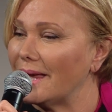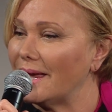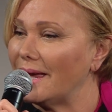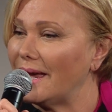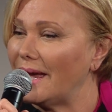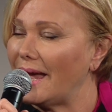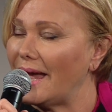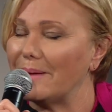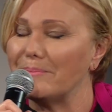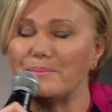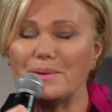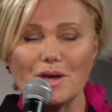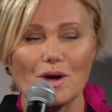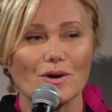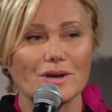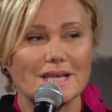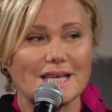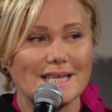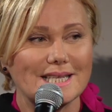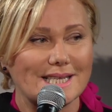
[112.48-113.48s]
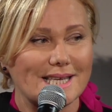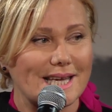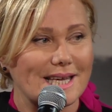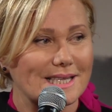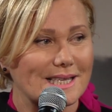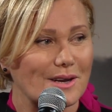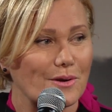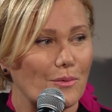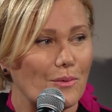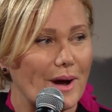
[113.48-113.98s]
beyond his
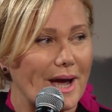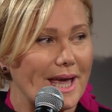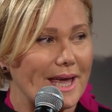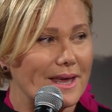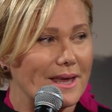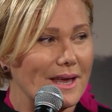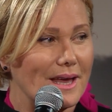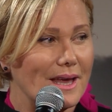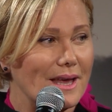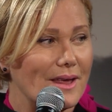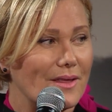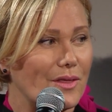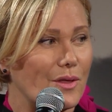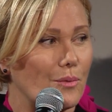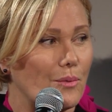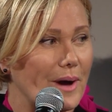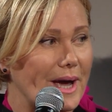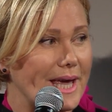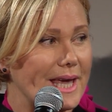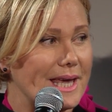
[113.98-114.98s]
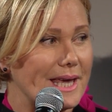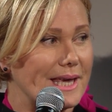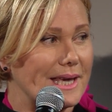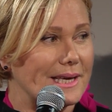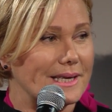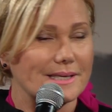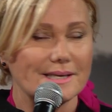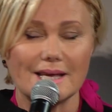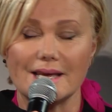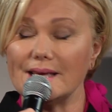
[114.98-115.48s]
years in a way, the way
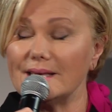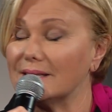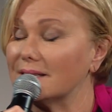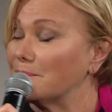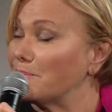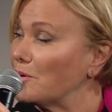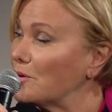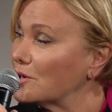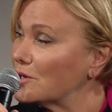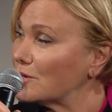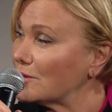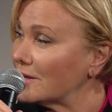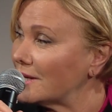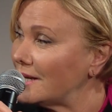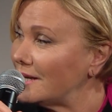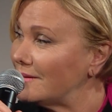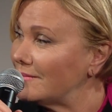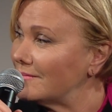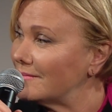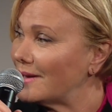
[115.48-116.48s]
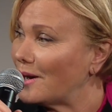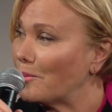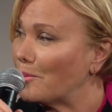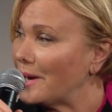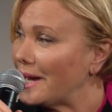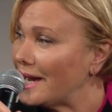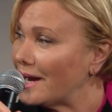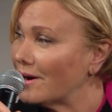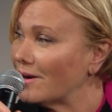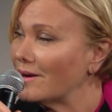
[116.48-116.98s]
he's spiritually
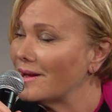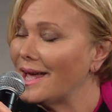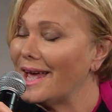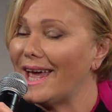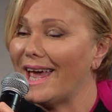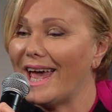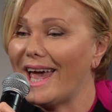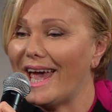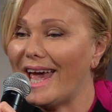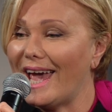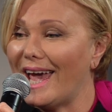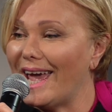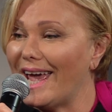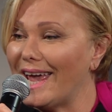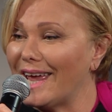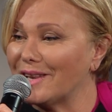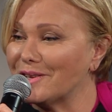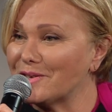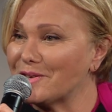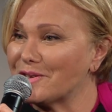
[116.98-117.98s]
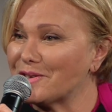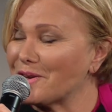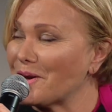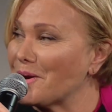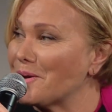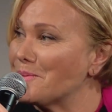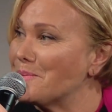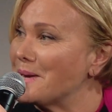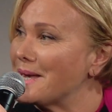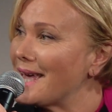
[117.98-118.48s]
aware. And
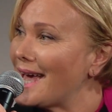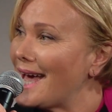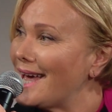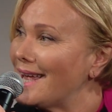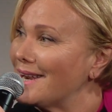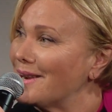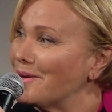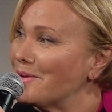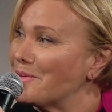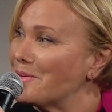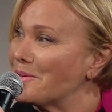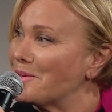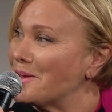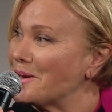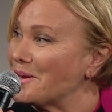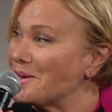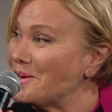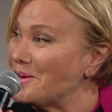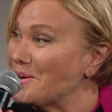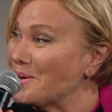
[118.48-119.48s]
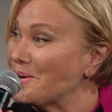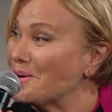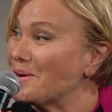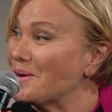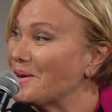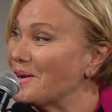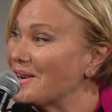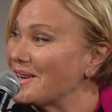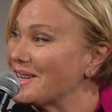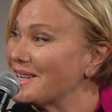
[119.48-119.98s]
so began that
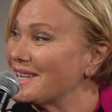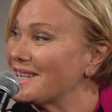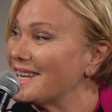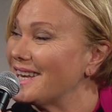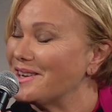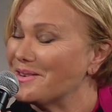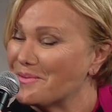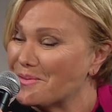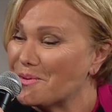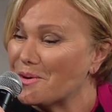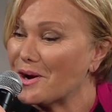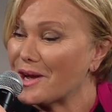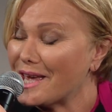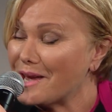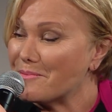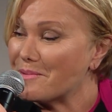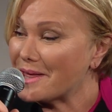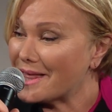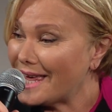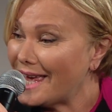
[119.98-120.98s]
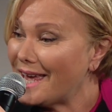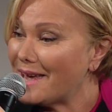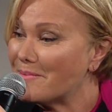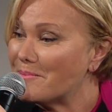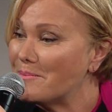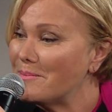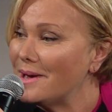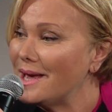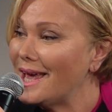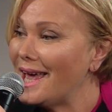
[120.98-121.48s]
you're working with
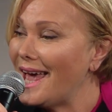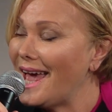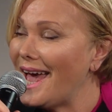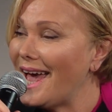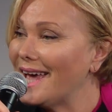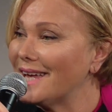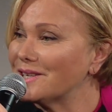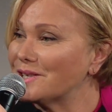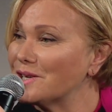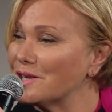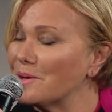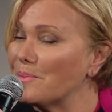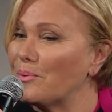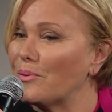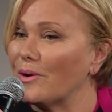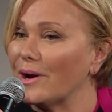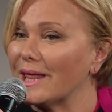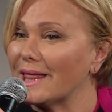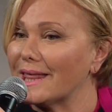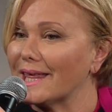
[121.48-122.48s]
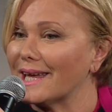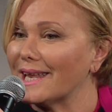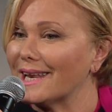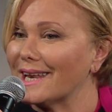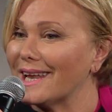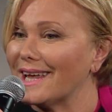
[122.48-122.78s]
him to the point that